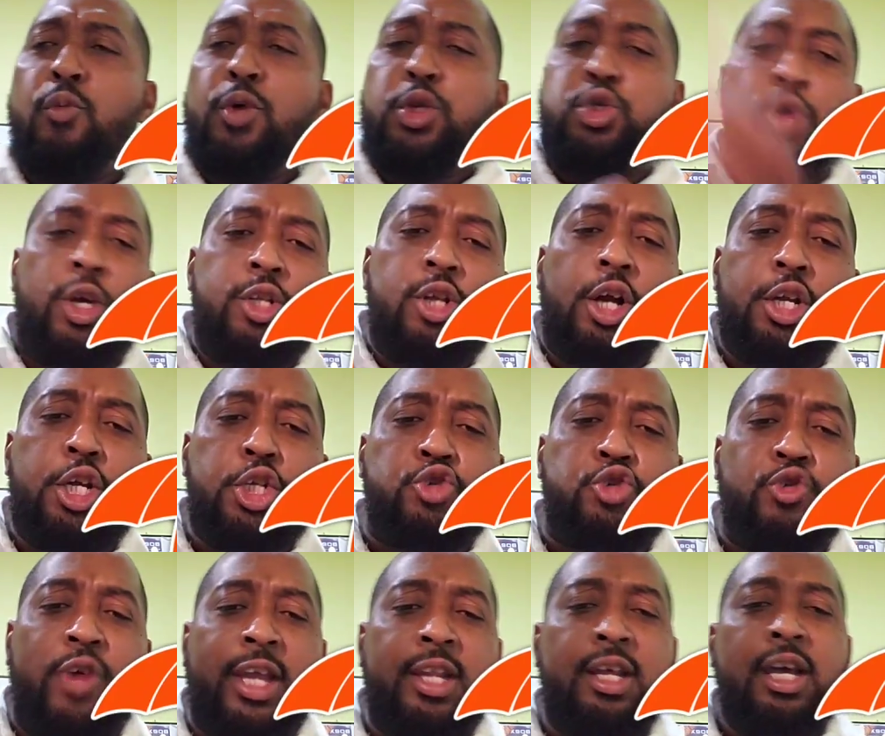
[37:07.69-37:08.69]
We throw it down the
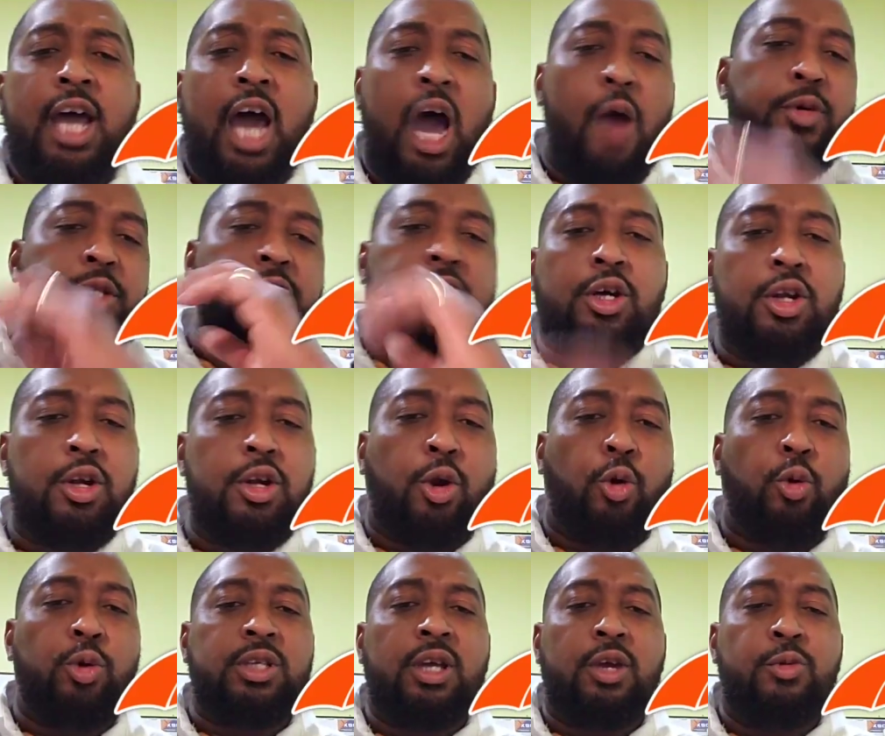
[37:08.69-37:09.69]
drain, and we're still going
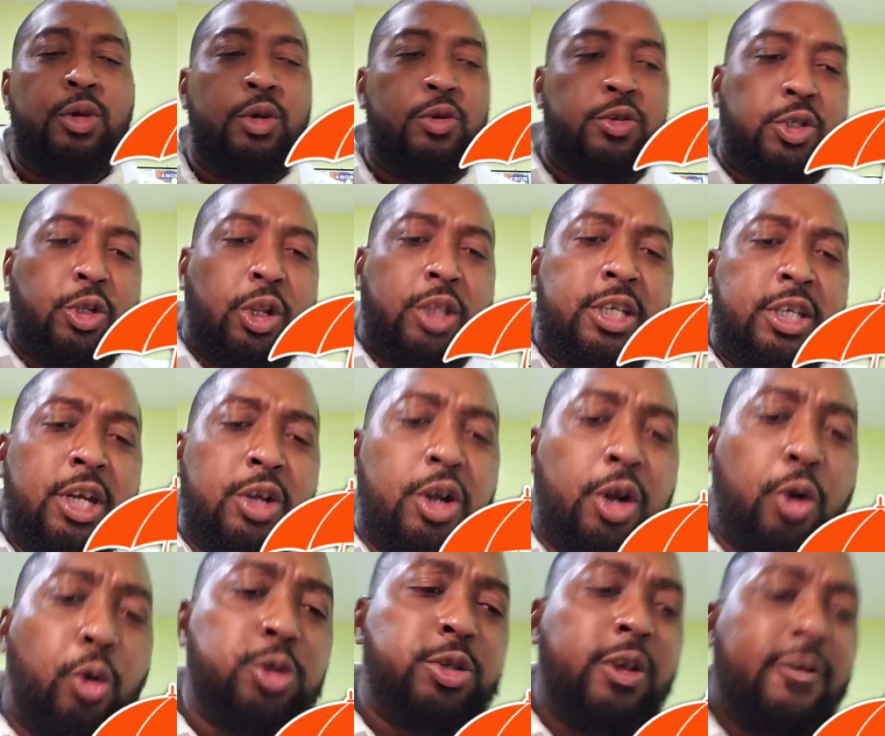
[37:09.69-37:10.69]
to close it. We're still
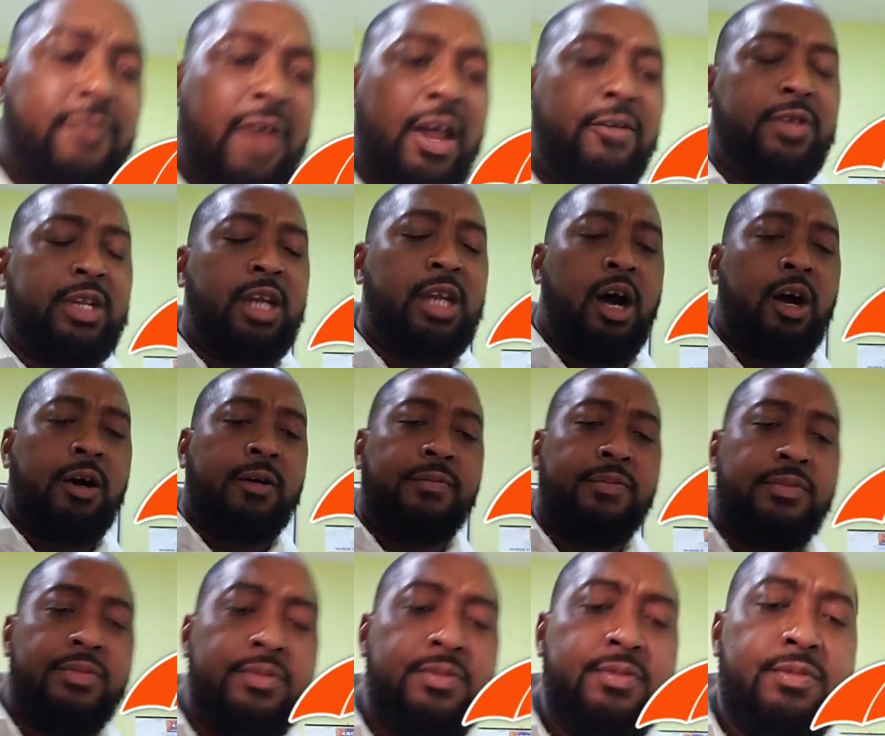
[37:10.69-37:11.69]
going to close the refinery down.
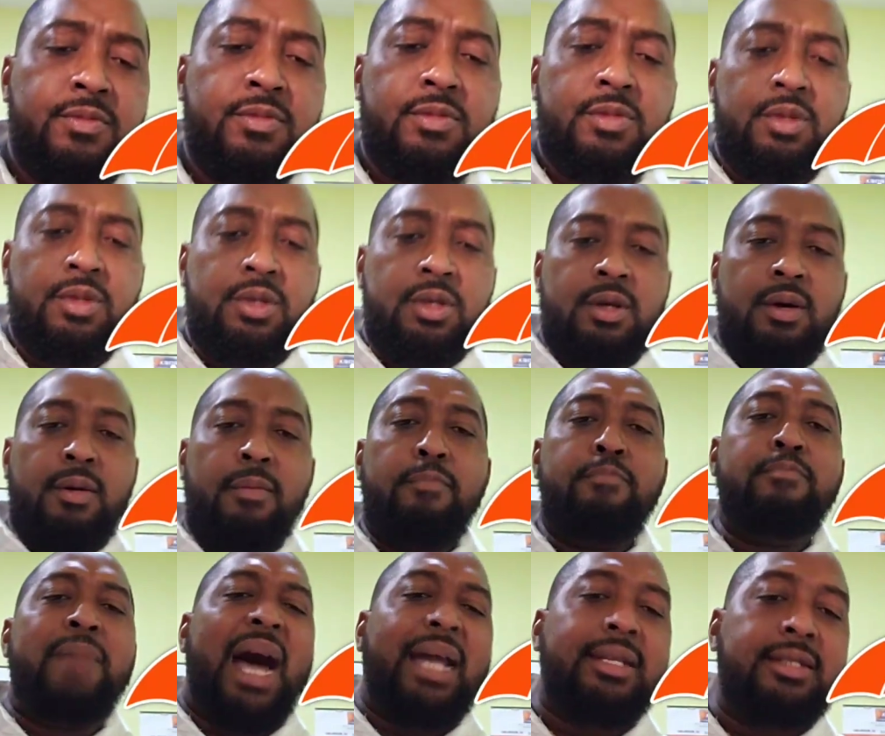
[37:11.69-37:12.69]

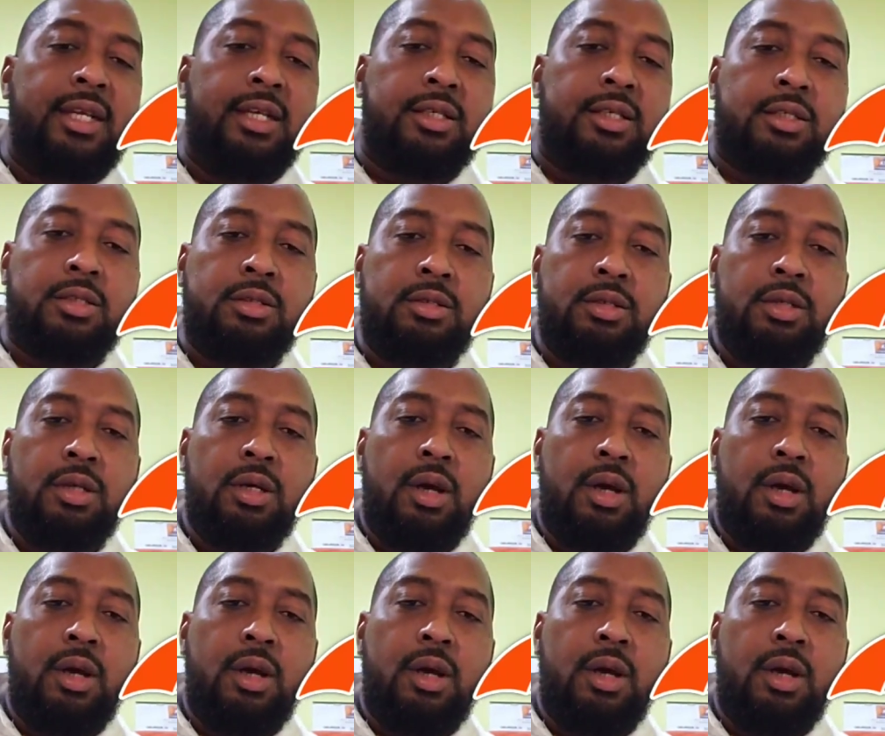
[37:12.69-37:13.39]
Madness.